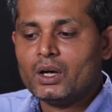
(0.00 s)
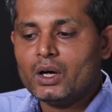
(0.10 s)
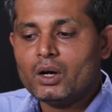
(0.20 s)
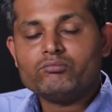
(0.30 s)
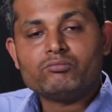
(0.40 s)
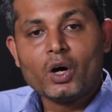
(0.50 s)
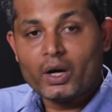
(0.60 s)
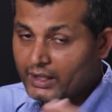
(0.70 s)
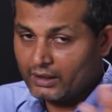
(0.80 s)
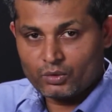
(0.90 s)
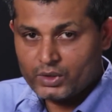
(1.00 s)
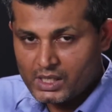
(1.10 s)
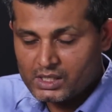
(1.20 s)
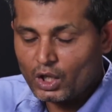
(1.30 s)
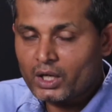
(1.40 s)
or which
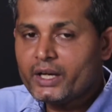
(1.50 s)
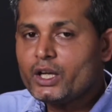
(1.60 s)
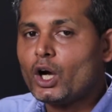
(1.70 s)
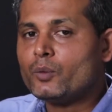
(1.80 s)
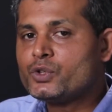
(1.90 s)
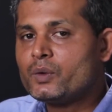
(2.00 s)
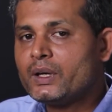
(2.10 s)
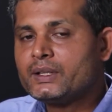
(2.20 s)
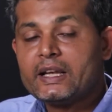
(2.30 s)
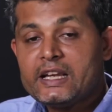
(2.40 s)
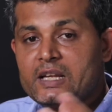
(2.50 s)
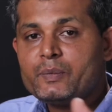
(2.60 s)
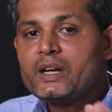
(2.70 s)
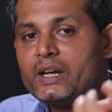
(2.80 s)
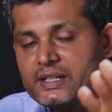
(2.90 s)
has already observed as the
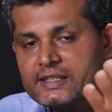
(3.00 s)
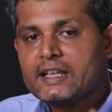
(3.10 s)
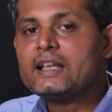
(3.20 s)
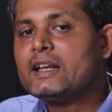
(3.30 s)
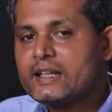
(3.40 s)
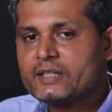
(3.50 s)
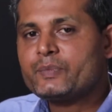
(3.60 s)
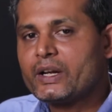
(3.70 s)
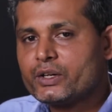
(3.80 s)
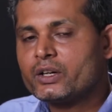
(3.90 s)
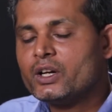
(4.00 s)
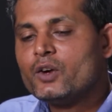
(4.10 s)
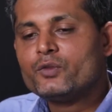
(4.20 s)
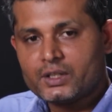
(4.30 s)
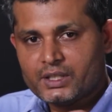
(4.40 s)
independent single risk factor
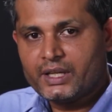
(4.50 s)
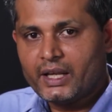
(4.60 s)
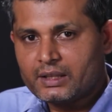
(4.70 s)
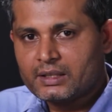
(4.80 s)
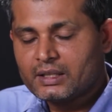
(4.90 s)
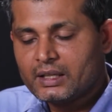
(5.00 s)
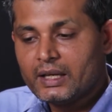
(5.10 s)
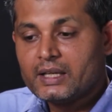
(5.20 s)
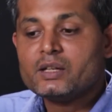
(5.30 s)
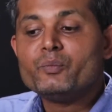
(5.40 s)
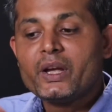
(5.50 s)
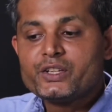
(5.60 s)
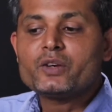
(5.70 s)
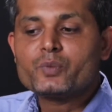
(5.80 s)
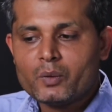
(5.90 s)
for the death, is a
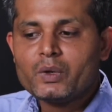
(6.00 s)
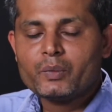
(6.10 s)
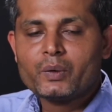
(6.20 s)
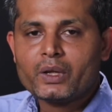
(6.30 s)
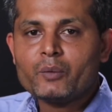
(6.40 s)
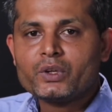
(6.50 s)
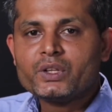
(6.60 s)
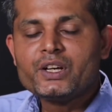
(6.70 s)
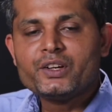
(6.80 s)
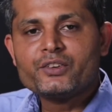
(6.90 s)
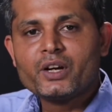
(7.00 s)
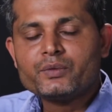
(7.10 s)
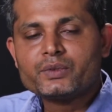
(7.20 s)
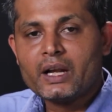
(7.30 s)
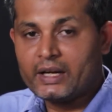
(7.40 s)
major problem among the Indian
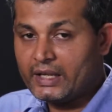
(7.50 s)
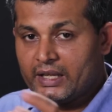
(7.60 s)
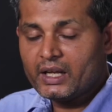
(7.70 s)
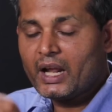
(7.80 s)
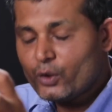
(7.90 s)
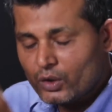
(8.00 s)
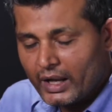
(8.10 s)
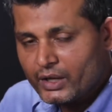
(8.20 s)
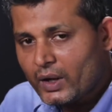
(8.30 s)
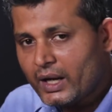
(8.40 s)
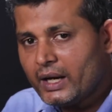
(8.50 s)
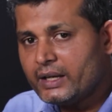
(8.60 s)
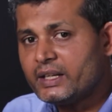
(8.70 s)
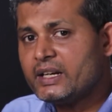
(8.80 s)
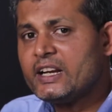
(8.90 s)
tribes. And here I would like to highlight
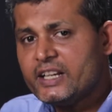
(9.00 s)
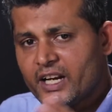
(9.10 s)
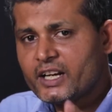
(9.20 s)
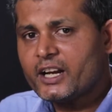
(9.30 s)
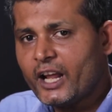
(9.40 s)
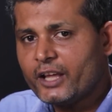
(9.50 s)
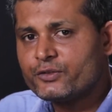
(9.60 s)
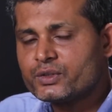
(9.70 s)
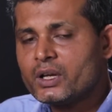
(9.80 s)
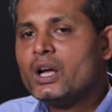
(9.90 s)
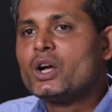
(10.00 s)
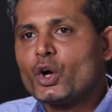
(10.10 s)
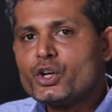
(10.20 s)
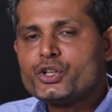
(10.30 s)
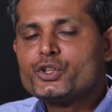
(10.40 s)
that Indian tribes
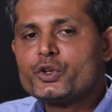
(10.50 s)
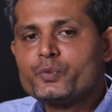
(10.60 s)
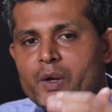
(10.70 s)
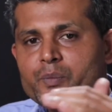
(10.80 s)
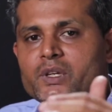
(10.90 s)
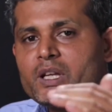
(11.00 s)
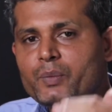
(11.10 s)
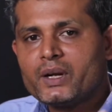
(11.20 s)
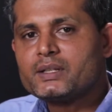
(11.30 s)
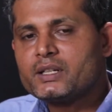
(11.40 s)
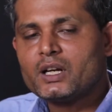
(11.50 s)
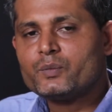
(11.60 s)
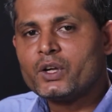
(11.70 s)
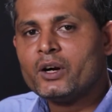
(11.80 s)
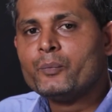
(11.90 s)
constitute 50% of
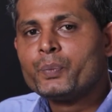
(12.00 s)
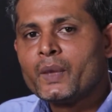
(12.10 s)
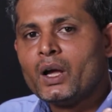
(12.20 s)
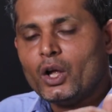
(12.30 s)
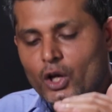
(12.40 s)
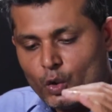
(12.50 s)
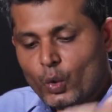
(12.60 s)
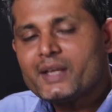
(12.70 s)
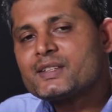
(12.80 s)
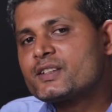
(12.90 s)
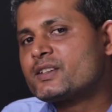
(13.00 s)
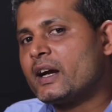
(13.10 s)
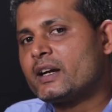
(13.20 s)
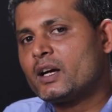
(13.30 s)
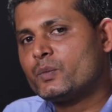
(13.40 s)
the lowest
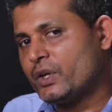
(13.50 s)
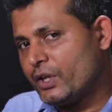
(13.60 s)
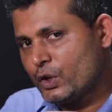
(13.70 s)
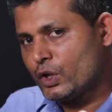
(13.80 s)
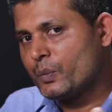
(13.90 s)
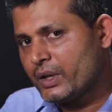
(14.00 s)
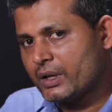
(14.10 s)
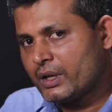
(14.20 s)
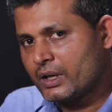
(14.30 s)
strata of the economic